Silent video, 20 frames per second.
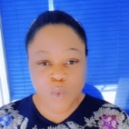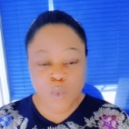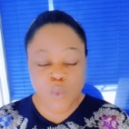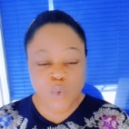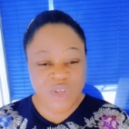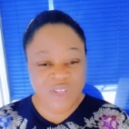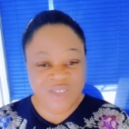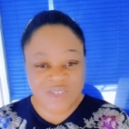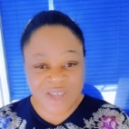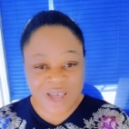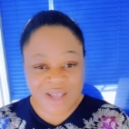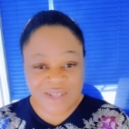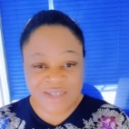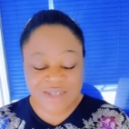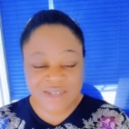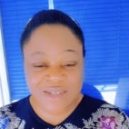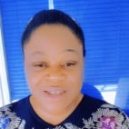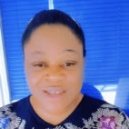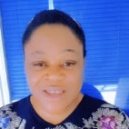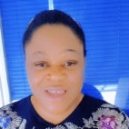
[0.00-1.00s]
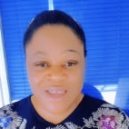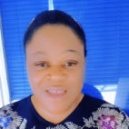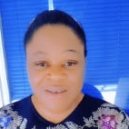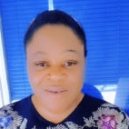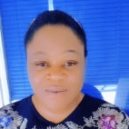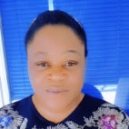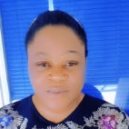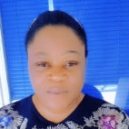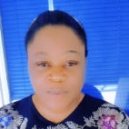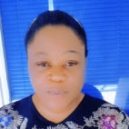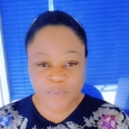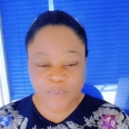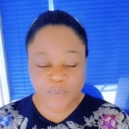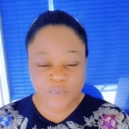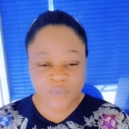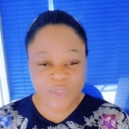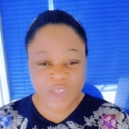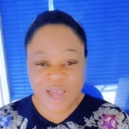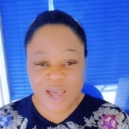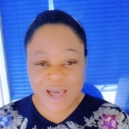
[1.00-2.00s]
without Eve,
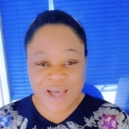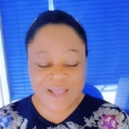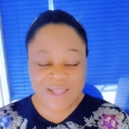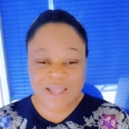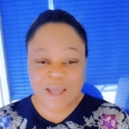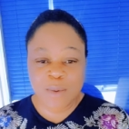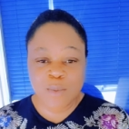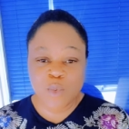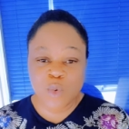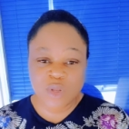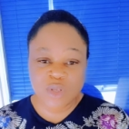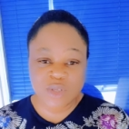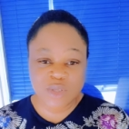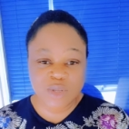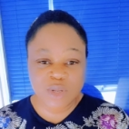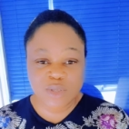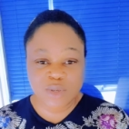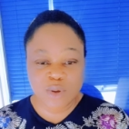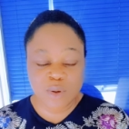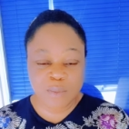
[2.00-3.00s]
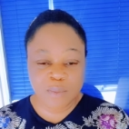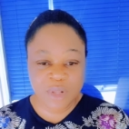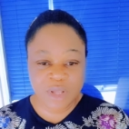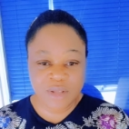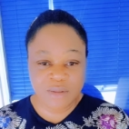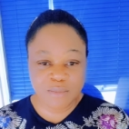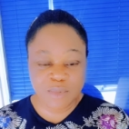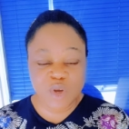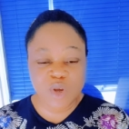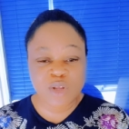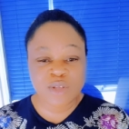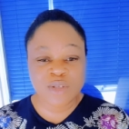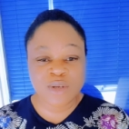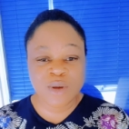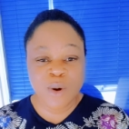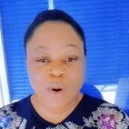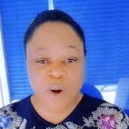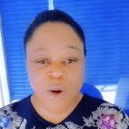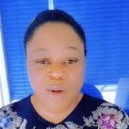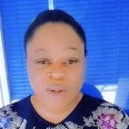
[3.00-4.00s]
Adam was not complete because
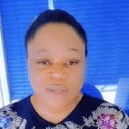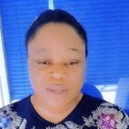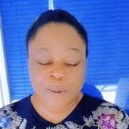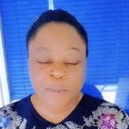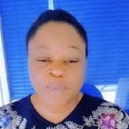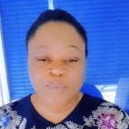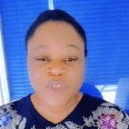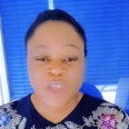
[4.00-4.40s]
God